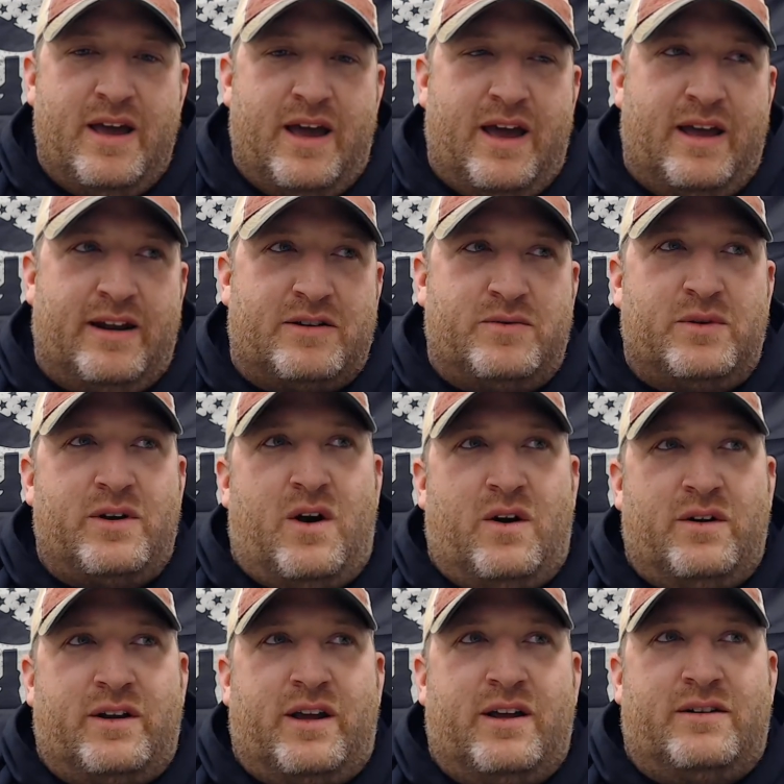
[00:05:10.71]
And it's really
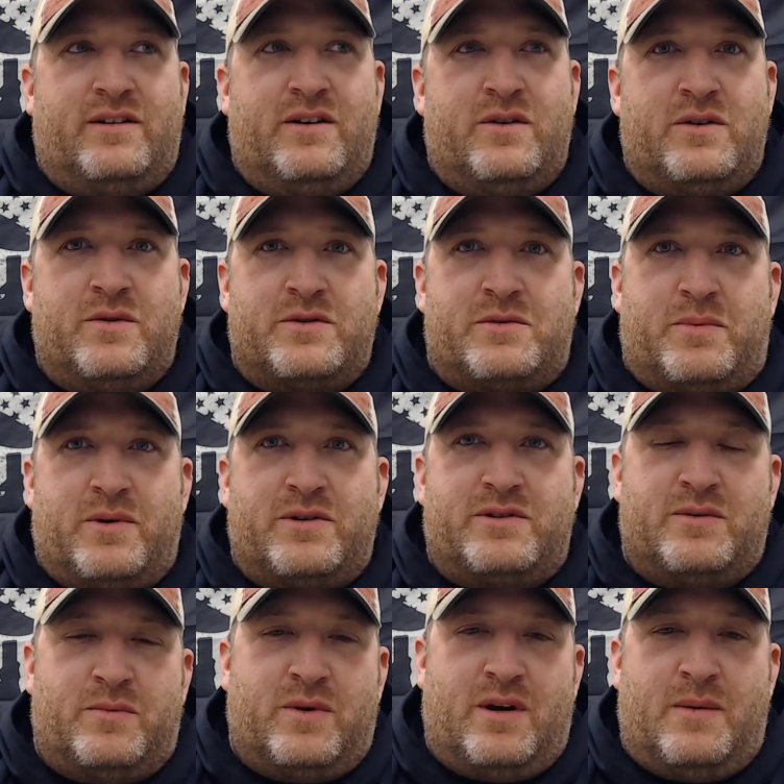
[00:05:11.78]
hard to get to know you as a
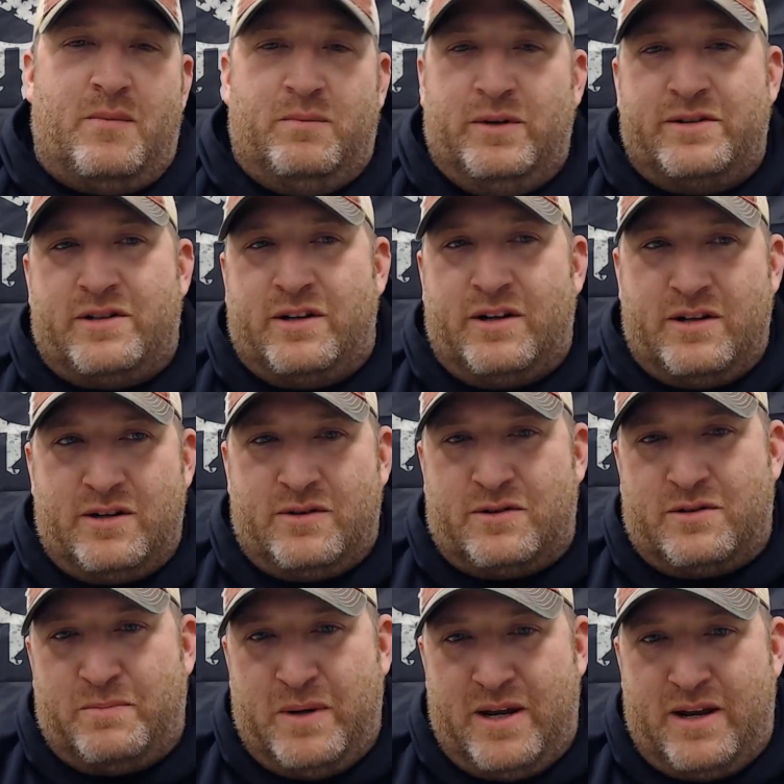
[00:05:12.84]
person when I'm listening to you
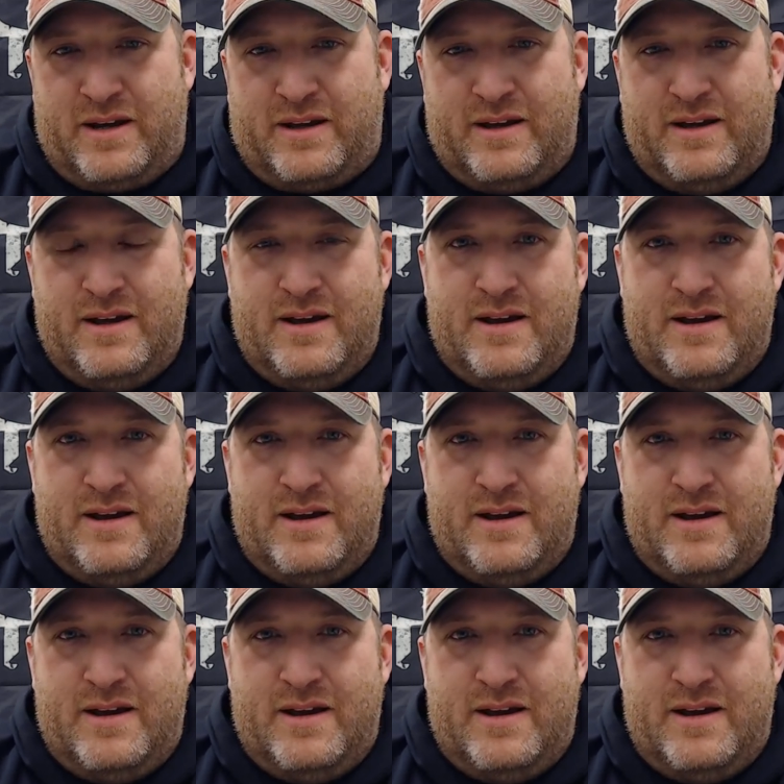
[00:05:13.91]
speak